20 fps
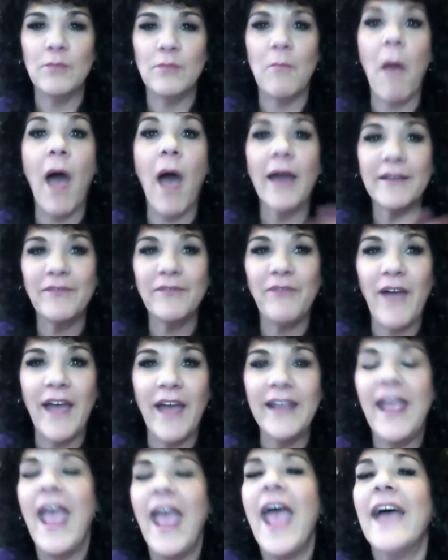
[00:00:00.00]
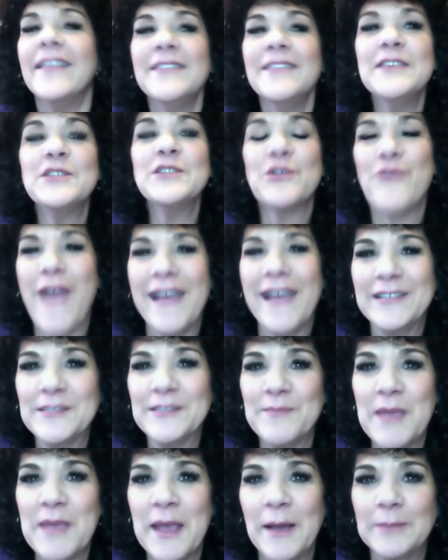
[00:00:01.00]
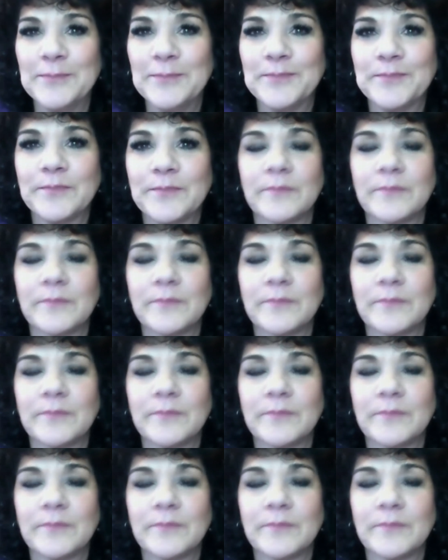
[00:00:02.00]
modify, and this cracks me up,